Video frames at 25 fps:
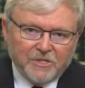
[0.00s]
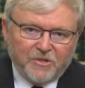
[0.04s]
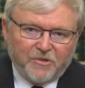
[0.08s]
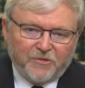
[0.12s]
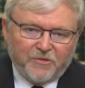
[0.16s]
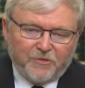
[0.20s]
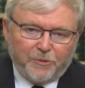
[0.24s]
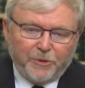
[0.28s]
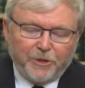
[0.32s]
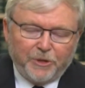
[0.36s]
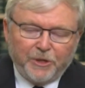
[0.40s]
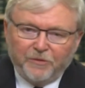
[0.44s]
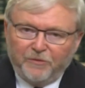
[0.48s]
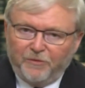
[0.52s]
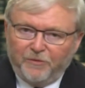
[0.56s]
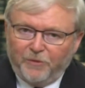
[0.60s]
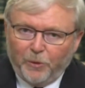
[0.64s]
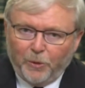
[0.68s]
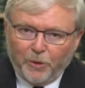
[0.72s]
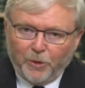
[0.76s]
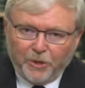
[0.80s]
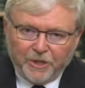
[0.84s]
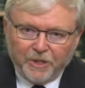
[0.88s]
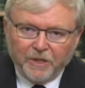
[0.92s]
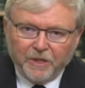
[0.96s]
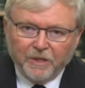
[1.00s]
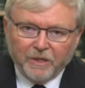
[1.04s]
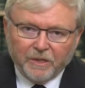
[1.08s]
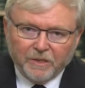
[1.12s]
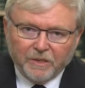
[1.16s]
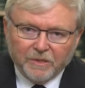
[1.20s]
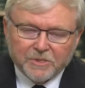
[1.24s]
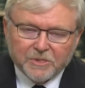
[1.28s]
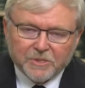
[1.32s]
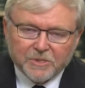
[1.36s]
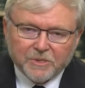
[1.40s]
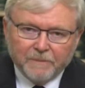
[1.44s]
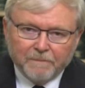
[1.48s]
three to four
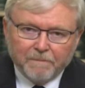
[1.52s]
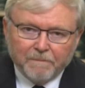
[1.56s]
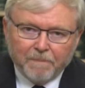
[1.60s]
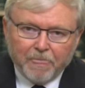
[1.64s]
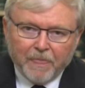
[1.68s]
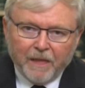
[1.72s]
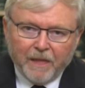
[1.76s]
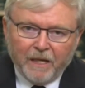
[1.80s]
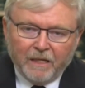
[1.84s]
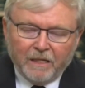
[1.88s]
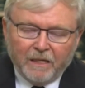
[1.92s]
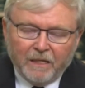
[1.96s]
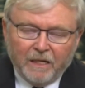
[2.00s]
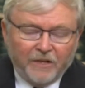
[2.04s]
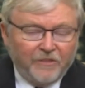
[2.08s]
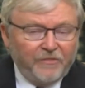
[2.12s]
years. And in